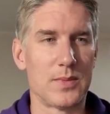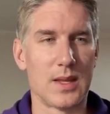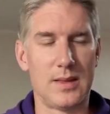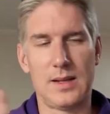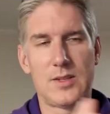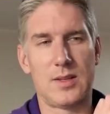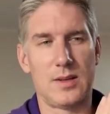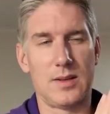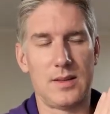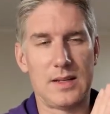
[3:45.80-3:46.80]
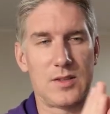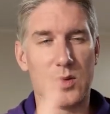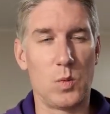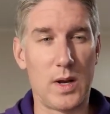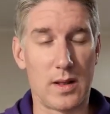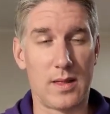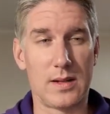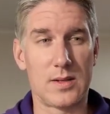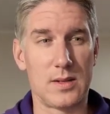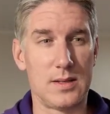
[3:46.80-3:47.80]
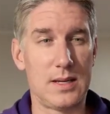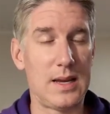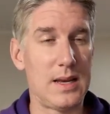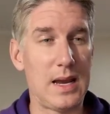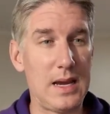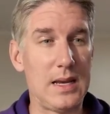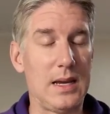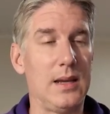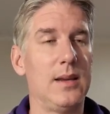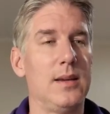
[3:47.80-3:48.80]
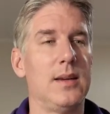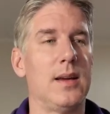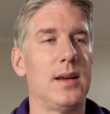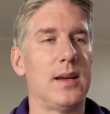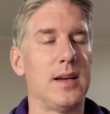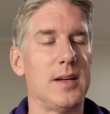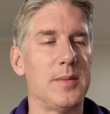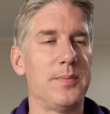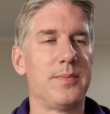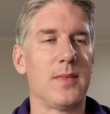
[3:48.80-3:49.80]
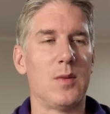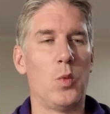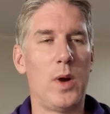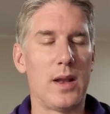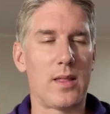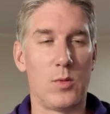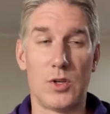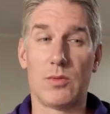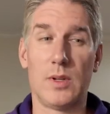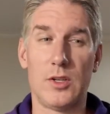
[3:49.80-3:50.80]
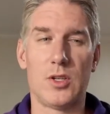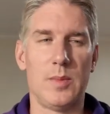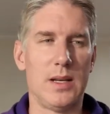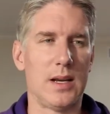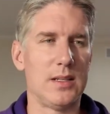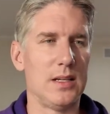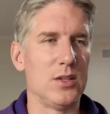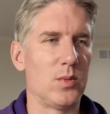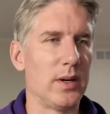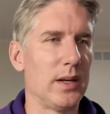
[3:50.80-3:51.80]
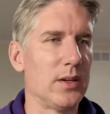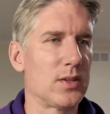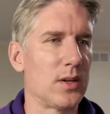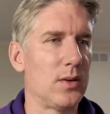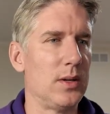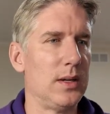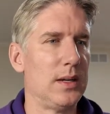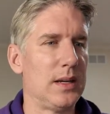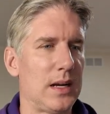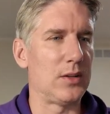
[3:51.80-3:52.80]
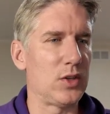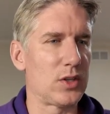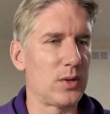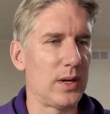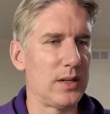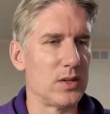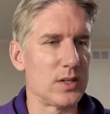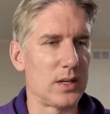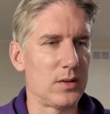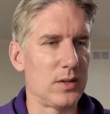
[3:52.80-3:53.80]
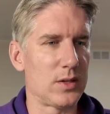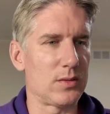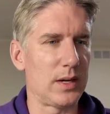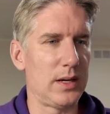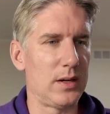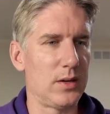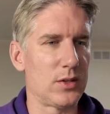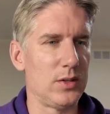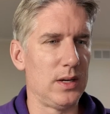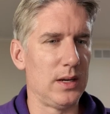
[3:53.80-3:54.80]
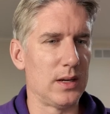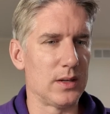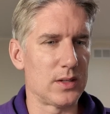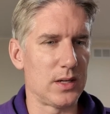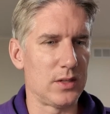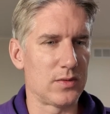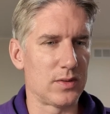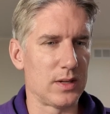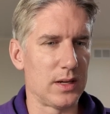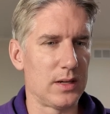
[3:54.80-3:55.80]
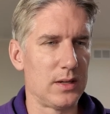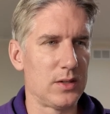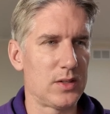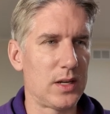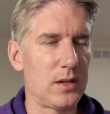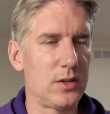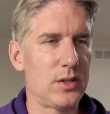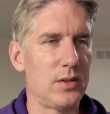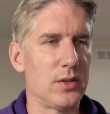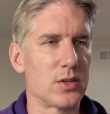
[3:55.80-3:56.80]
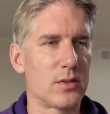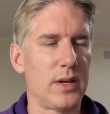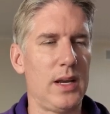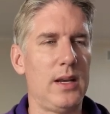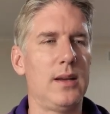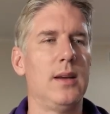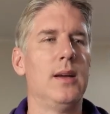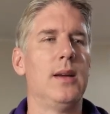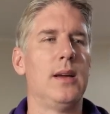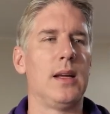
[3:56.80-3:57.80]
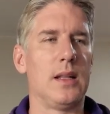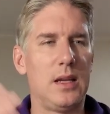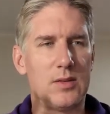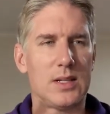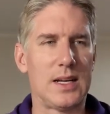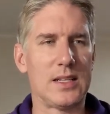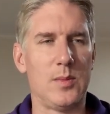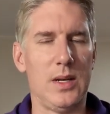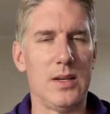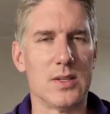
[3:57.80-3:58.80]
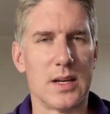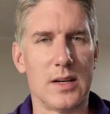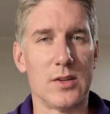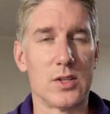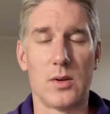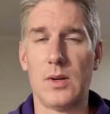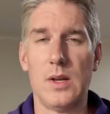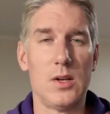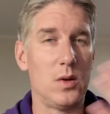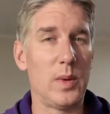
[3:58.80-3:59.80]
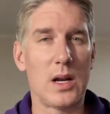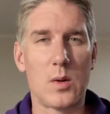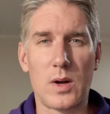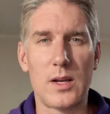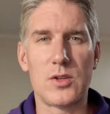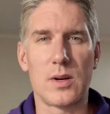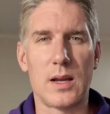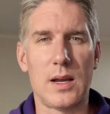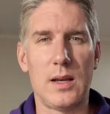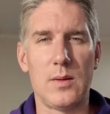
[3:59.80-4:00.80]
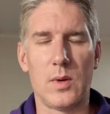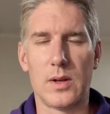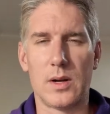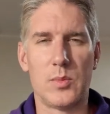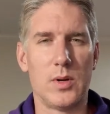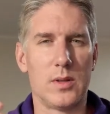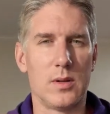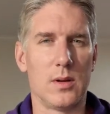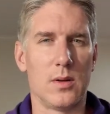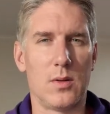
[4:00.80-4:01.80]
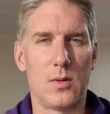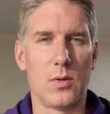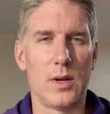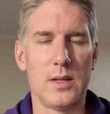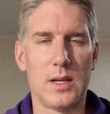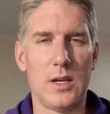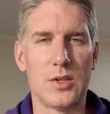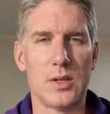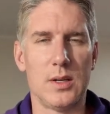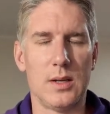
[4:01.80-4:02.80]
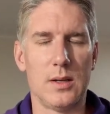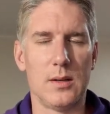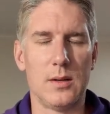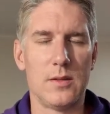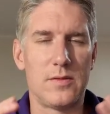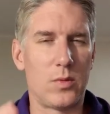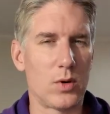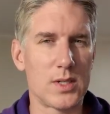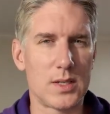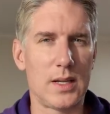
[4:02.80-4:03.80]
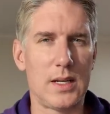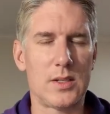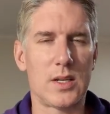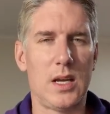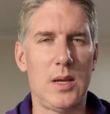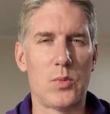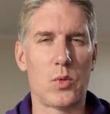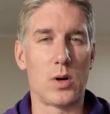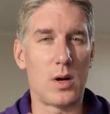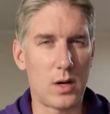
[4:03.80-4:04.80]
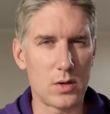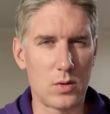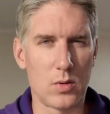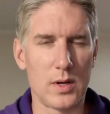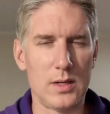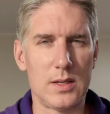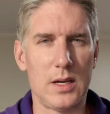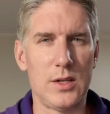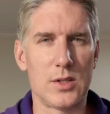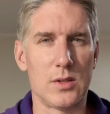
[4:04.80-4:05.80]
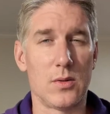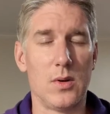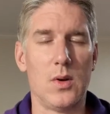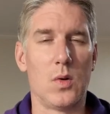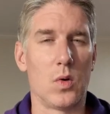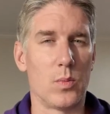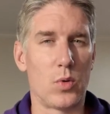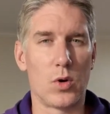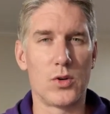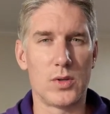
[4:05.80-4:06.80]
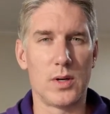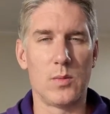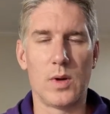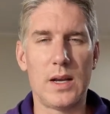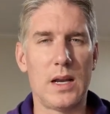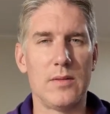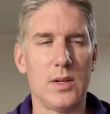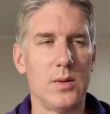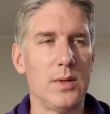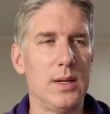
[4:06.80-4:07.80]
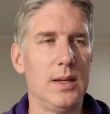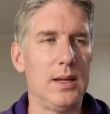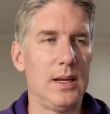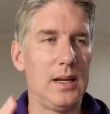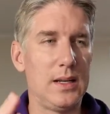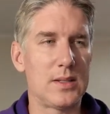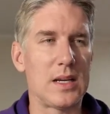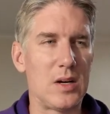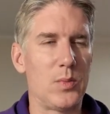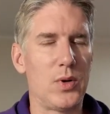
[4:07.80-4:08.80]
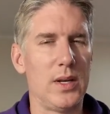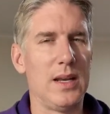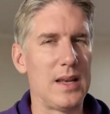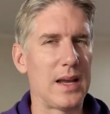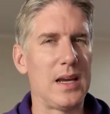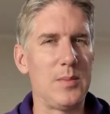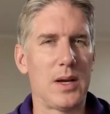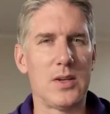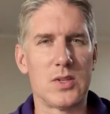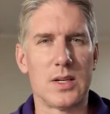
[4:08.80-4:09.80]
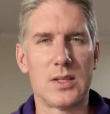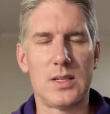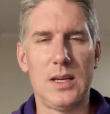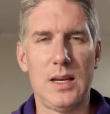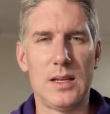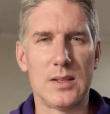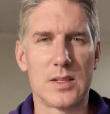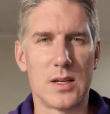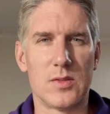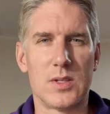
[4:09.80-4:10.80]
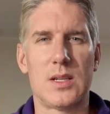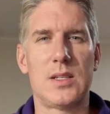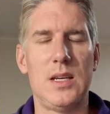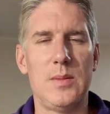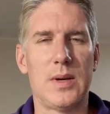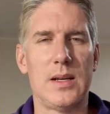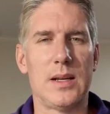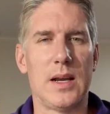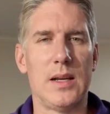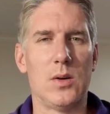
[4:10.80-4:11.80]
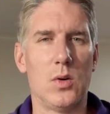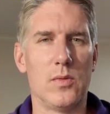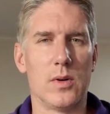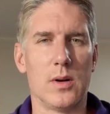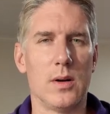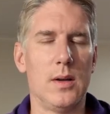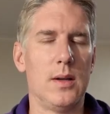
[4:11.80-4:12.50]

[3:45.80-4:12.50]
that's the width. That's the 1080 width, which really should be 1920. So I'll just go ahead and center this right here so you can get a sense for like center to the screen. It leaves a lot to be desired. So no matter I tried, whether I put the orientation in forced landscape or auto orientation or portrait, what have you, it's outputting 9:16 instead of 16:9 over